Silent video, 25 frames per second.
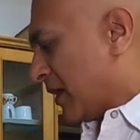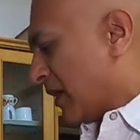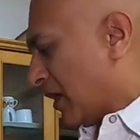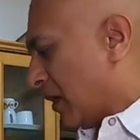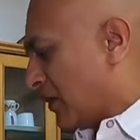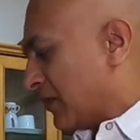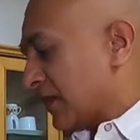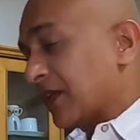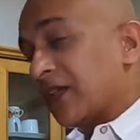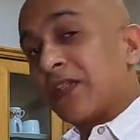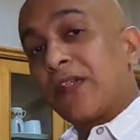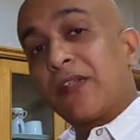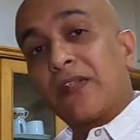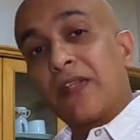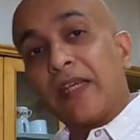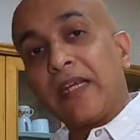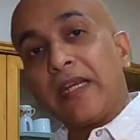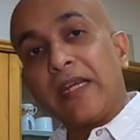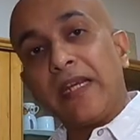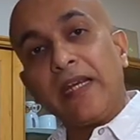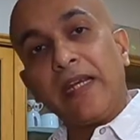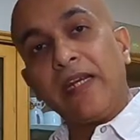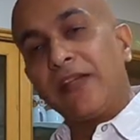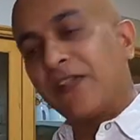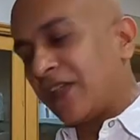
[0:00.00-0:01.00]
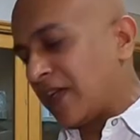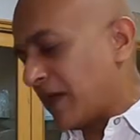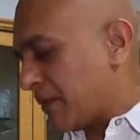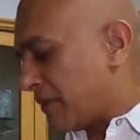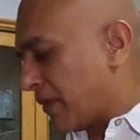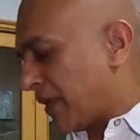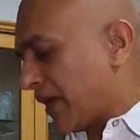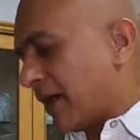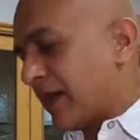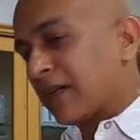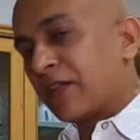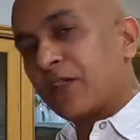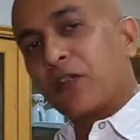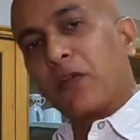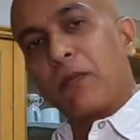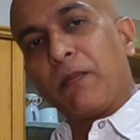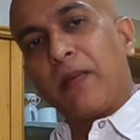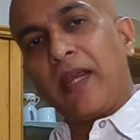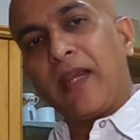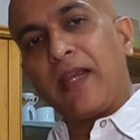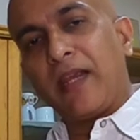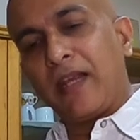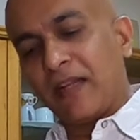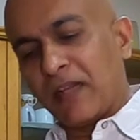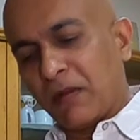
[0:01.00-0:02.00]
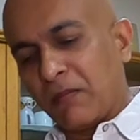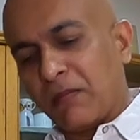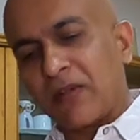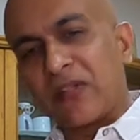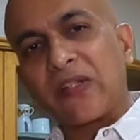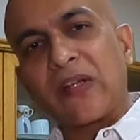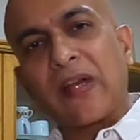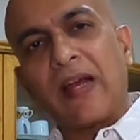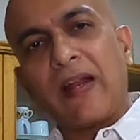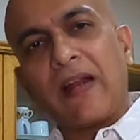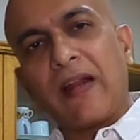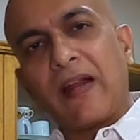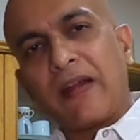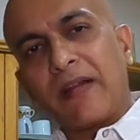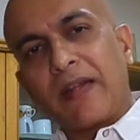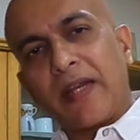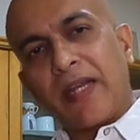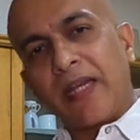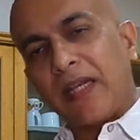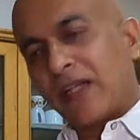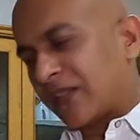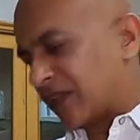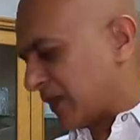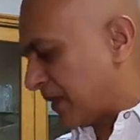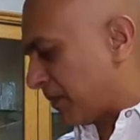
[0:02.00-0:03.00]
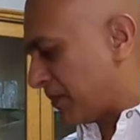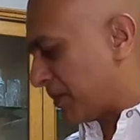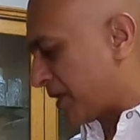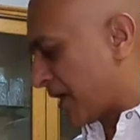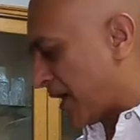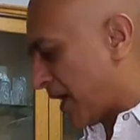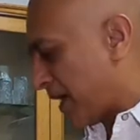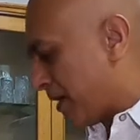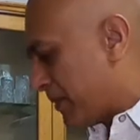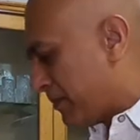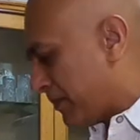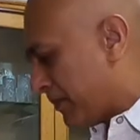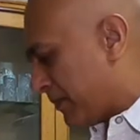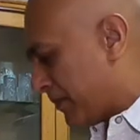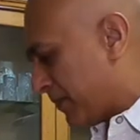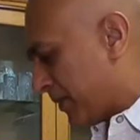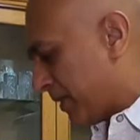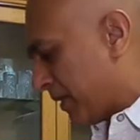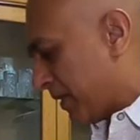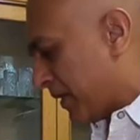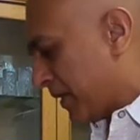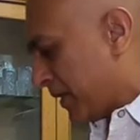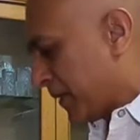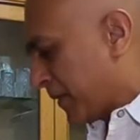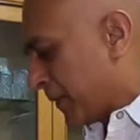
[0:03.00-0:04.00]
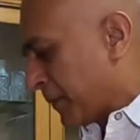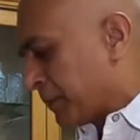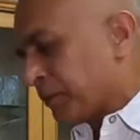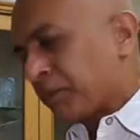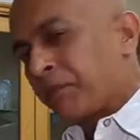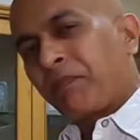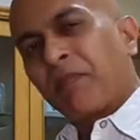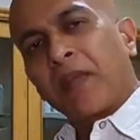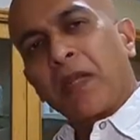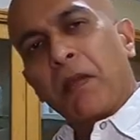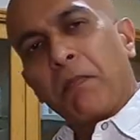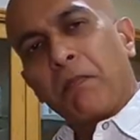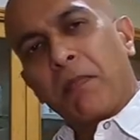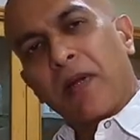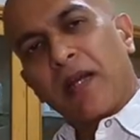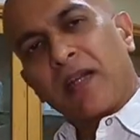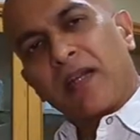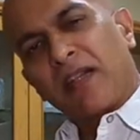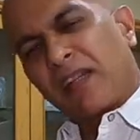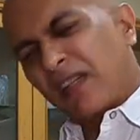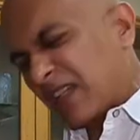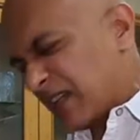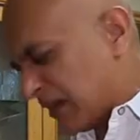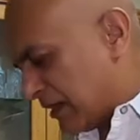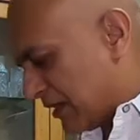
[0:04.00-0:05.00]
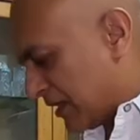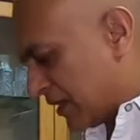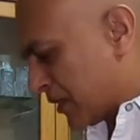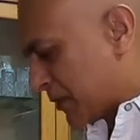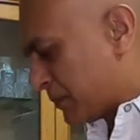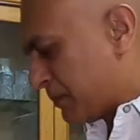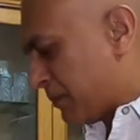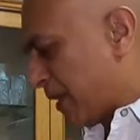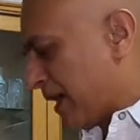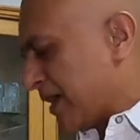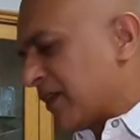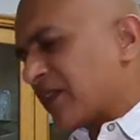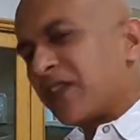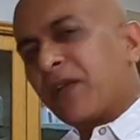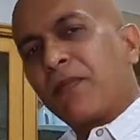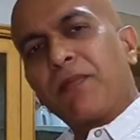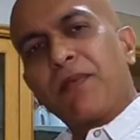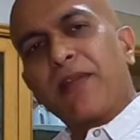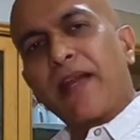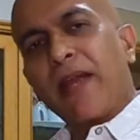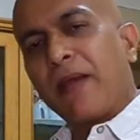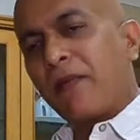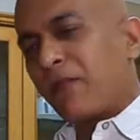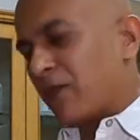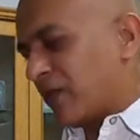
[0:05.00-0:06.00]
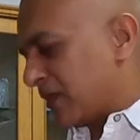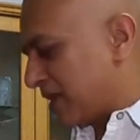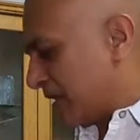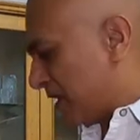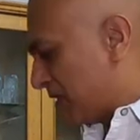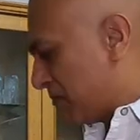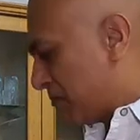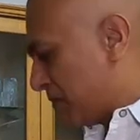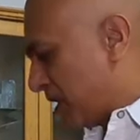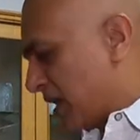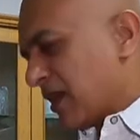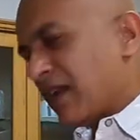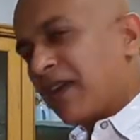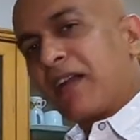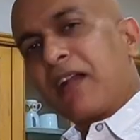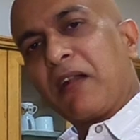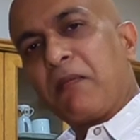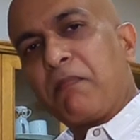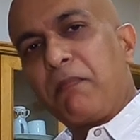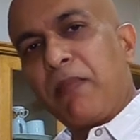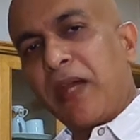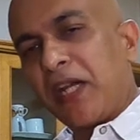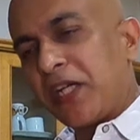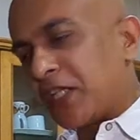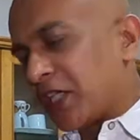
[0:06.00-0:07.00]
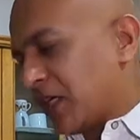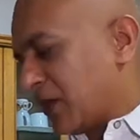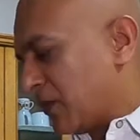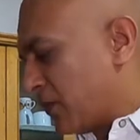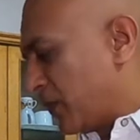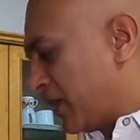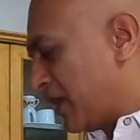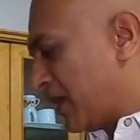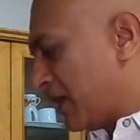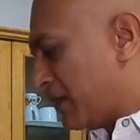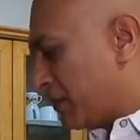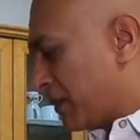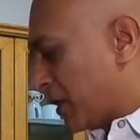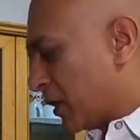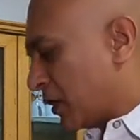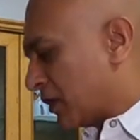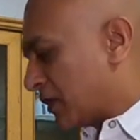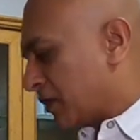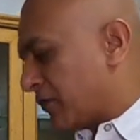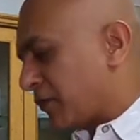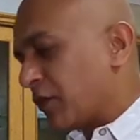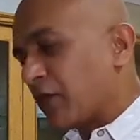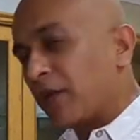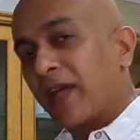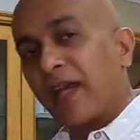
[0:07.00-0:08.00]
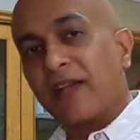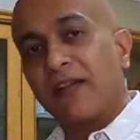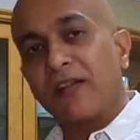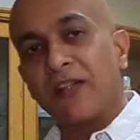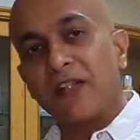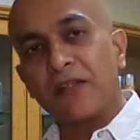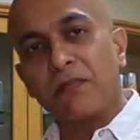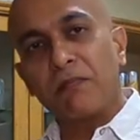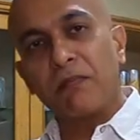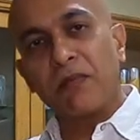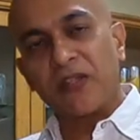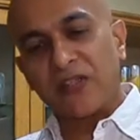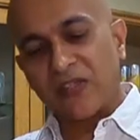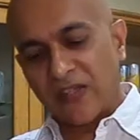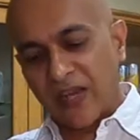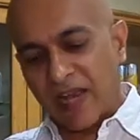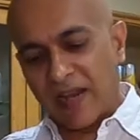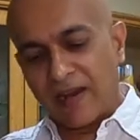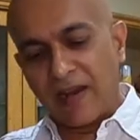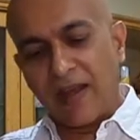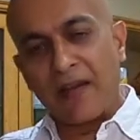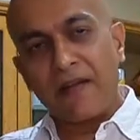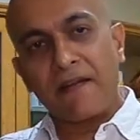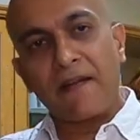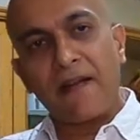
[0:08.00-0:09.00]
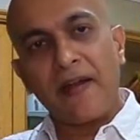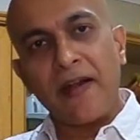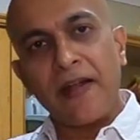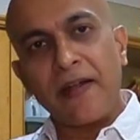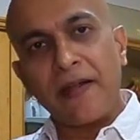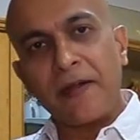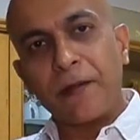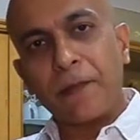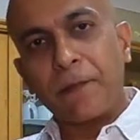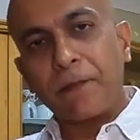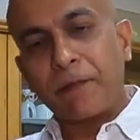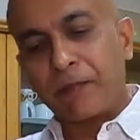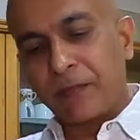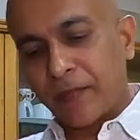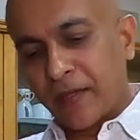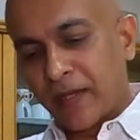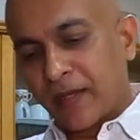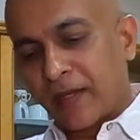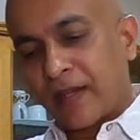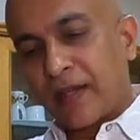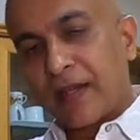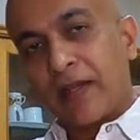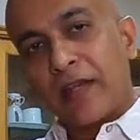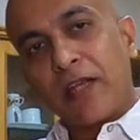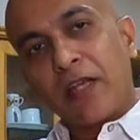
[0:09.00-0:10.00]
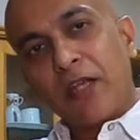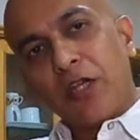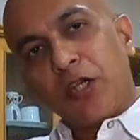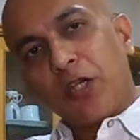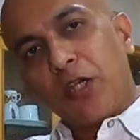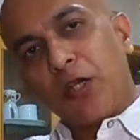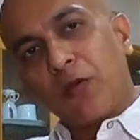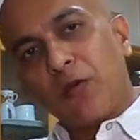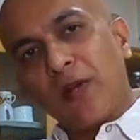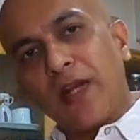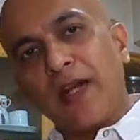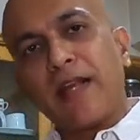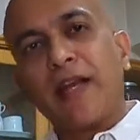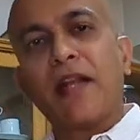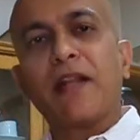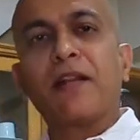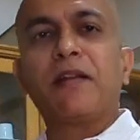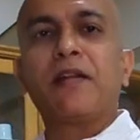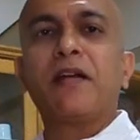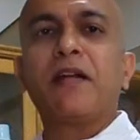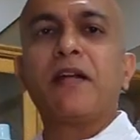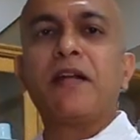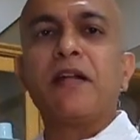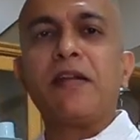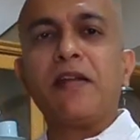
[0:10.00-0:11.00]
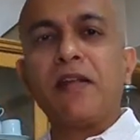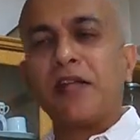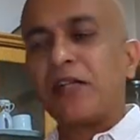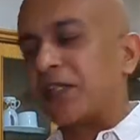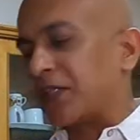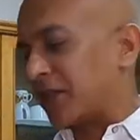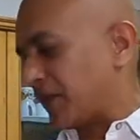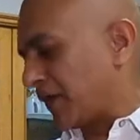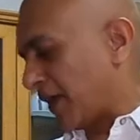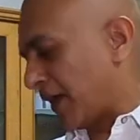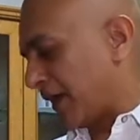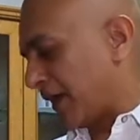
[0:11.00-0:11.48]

Now this is the easy part, so making the masala takes some time, but spend some time with it, be a little patient with it, because if you get this masala right, you will get the dish